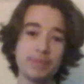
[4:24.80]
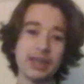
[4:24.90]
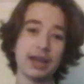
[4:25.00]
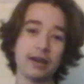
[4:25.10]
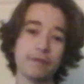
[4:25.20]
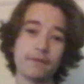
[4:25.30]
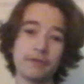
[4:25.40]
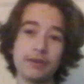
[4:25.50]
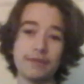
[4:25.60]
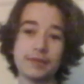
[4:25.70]
be
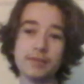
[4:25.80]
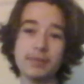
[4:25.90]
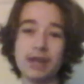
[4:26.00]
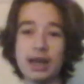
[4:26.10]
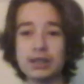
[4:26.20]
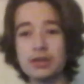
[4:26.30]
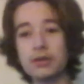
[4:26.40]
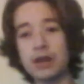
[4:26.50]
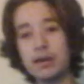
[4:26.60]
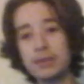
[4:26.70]
careful. If someone asks
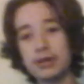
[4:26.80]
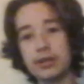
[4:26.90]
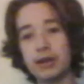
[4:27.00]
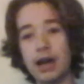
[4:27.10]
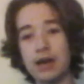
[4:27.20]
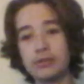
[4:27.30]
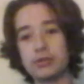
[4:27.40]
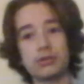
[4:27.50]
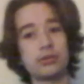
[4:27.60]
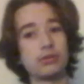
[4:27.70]
you to come into their house,
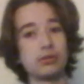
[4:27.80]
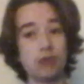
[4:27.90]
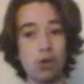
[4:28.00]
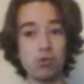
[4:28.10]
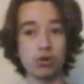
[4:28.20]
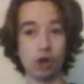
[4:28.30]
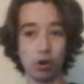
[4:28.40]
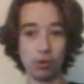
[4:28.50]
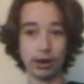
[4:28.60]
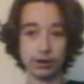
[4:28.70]
don't
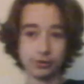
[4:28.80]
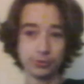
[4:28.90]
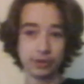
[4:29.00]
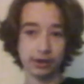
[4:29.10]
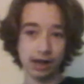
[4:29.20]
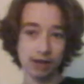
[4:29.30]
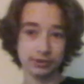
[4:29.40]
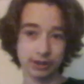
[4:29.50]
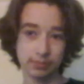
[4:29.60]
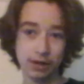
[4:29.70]
go into their
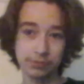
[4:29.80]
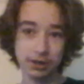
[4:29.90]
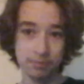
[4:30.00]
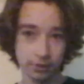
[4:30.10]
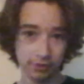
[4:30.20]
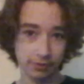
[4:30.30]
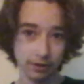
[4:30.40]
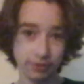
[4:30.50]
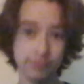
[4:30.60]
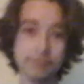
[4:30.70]
house. They're probably a
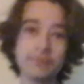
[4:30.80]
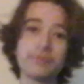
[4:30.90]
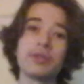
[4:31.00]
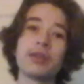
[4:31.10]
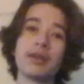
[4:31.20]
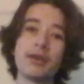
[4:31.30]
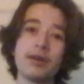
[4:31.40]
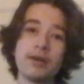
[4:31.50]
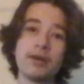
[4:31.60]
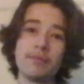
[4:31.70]
murderer.
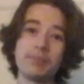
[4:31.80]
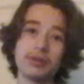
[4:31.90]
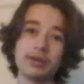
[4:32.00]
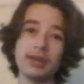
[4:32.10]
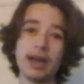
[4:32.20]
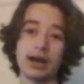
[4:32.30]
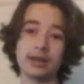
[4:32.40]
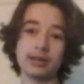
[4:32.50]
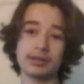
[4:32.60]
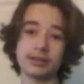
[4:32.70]
But yeah,
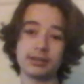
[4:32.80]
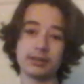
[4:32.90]
because